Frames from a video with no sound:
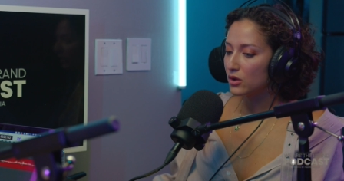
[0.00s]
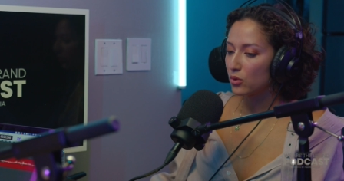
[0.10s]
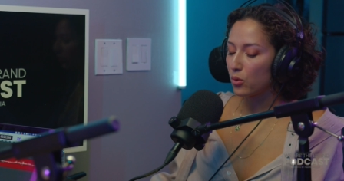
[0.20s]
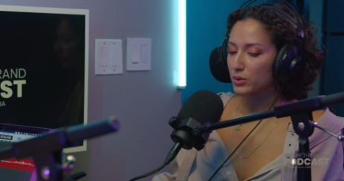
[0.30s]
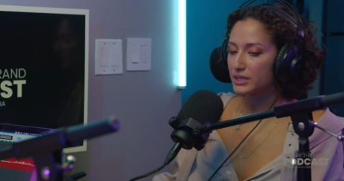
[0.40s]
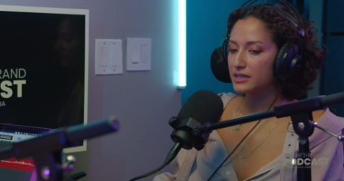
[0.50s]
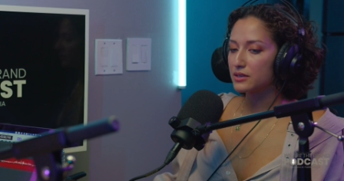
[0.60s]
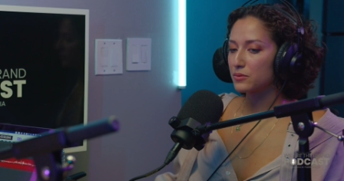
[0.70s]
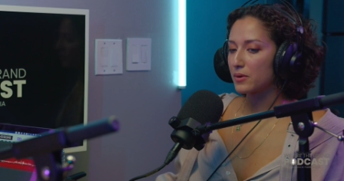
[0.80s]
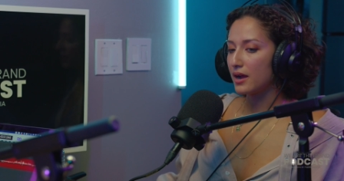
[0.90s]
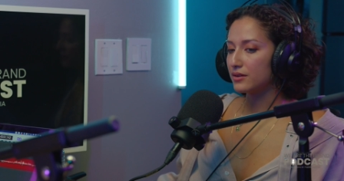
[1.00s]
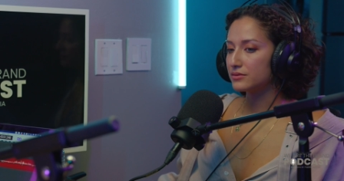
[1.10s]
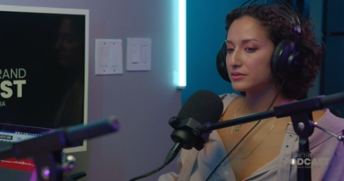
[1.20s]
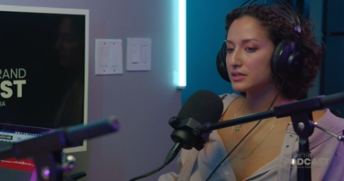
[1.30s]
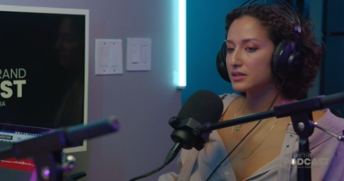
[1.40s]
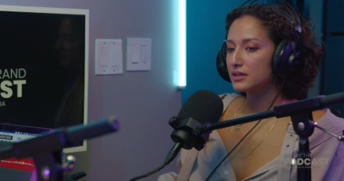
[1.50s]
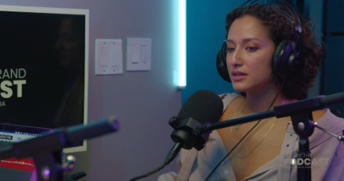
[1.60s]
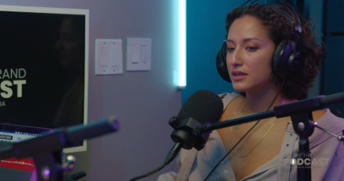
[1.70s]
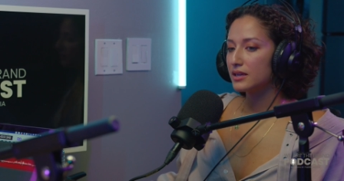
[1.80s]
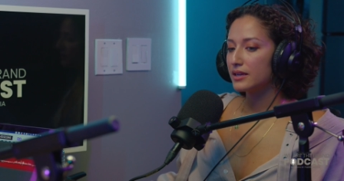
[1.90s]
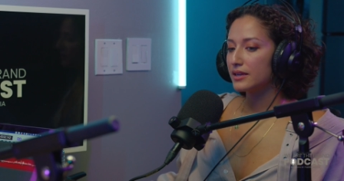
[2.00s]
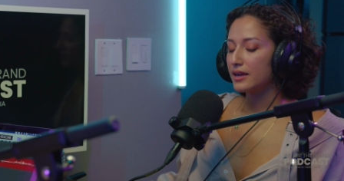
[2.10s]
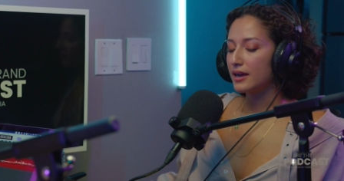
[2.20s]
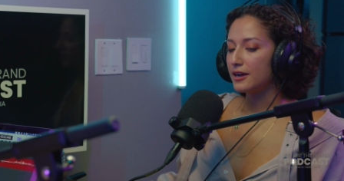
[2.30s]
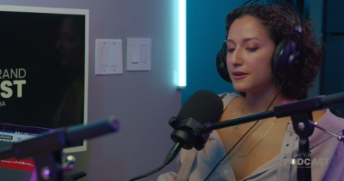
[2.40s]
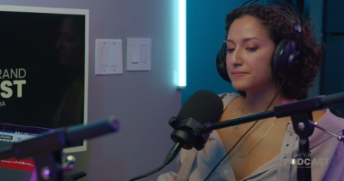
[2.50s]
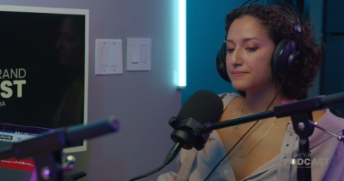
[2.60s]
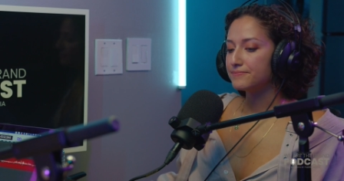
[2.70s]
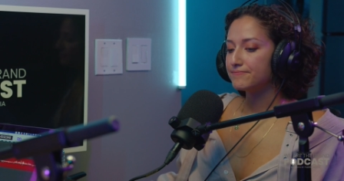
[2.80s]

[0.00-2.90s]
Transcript: coordinated around, who